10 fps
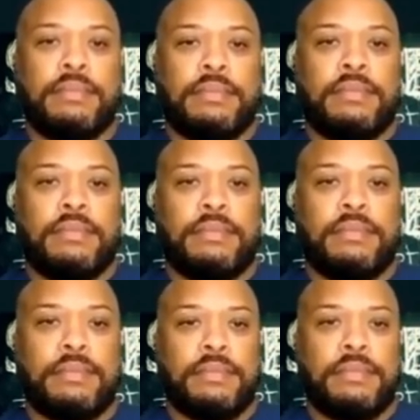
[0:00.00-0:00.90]

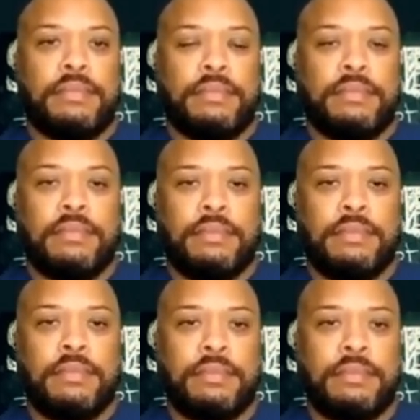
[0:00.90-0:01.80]

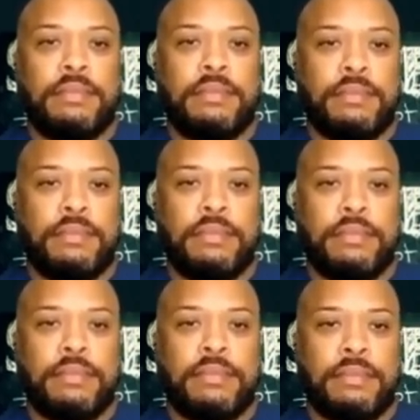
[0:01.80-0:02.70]

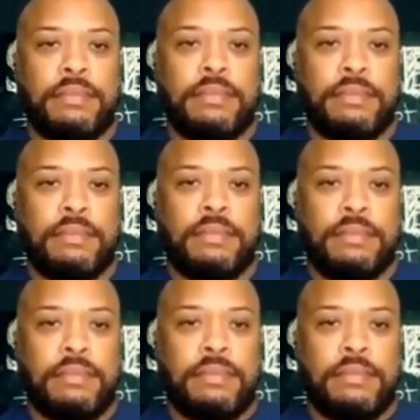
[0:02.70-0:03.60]

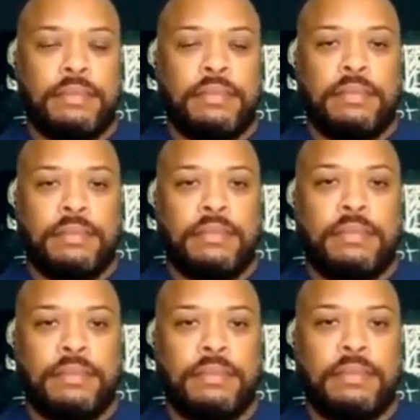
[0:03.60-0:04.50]

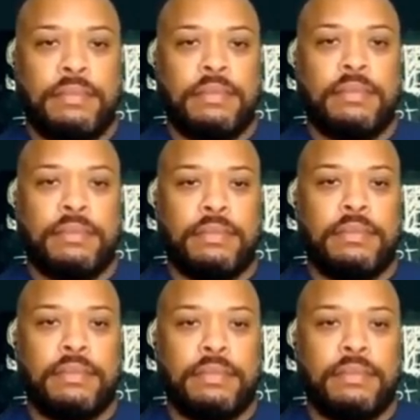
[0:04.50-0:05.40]

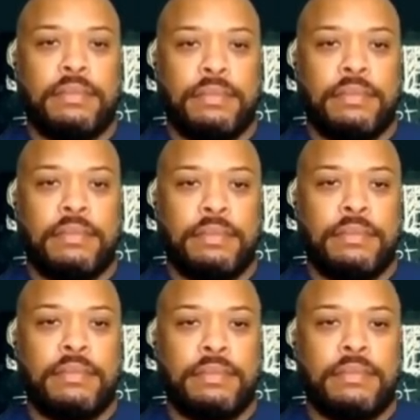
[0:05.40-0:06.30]

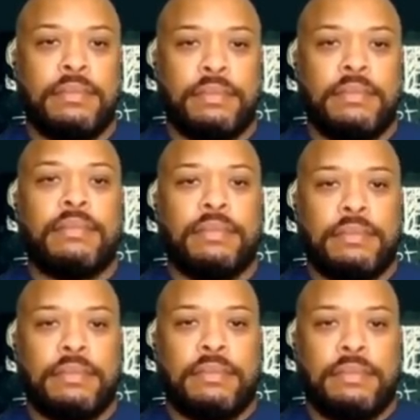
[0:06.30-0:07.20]

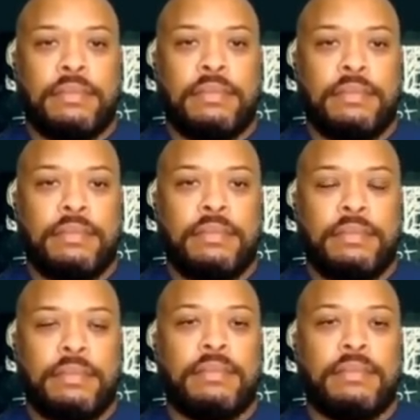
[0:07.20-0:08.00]
No words are spoken by the person on screen.